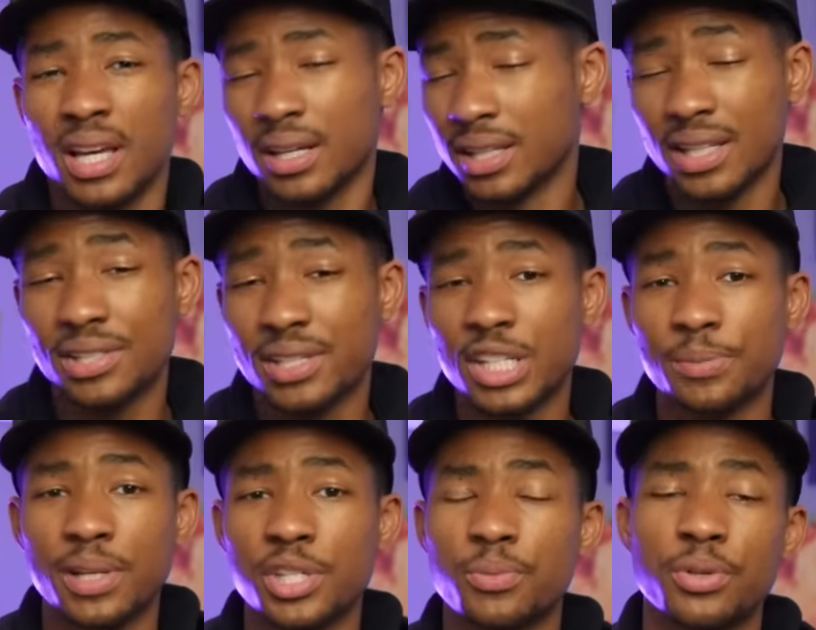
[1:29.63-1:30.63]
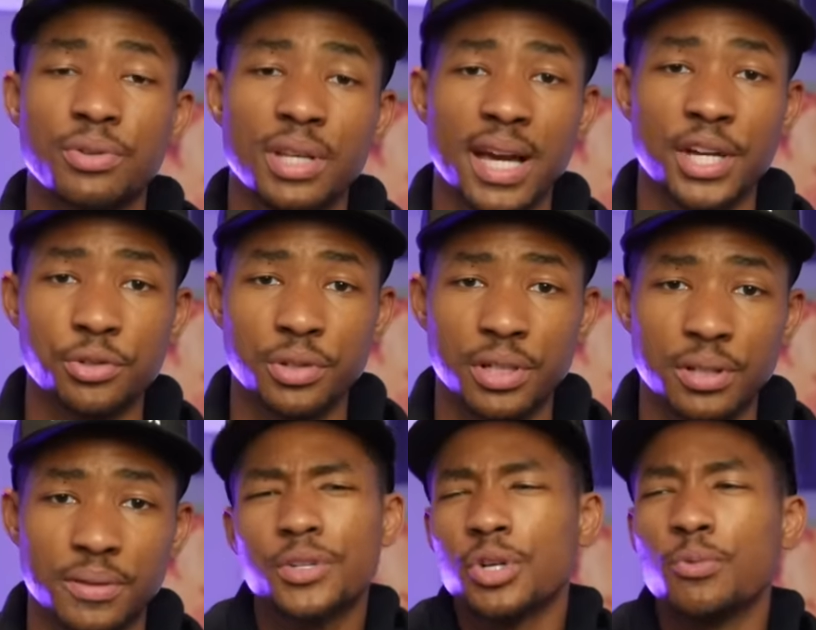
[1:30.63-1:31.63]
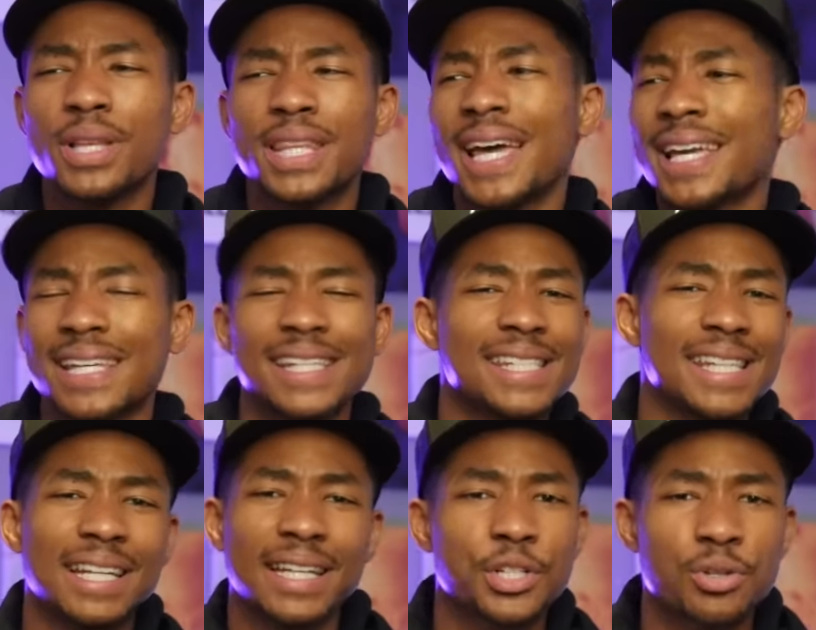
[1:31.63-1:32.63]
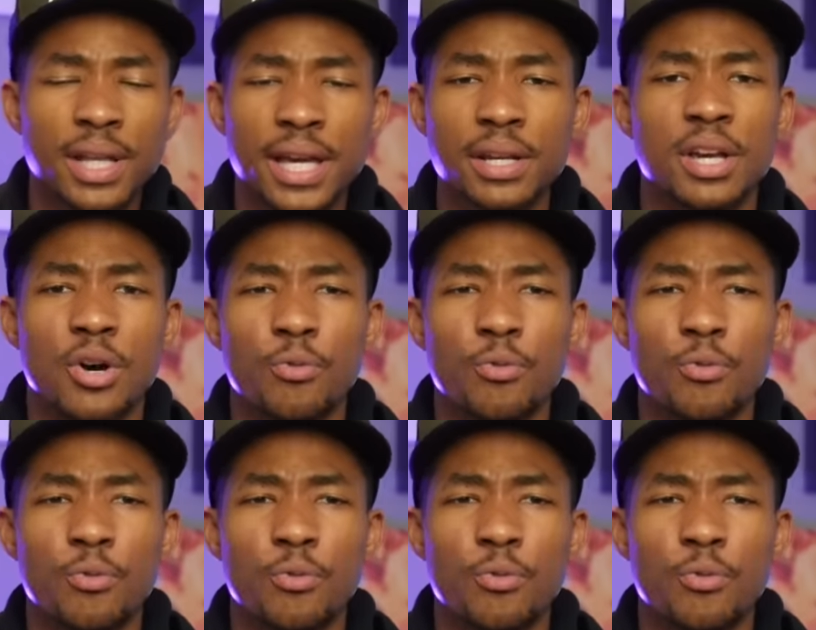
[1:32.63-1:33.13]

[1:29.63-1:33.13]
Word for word: This takes place when you're dehydrated. But also, what the heck is an electrolyte?